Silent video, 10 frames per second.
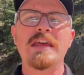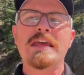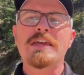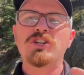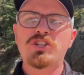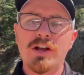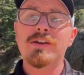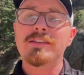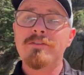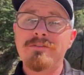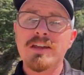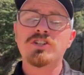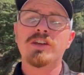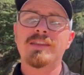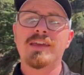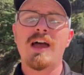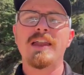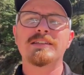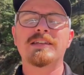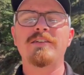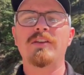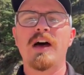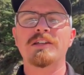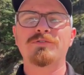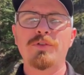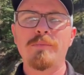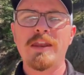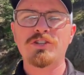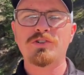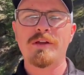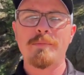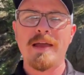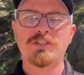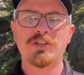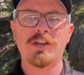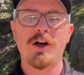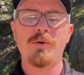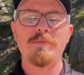sharing the vision that God has given us for the ministry in Mexico. And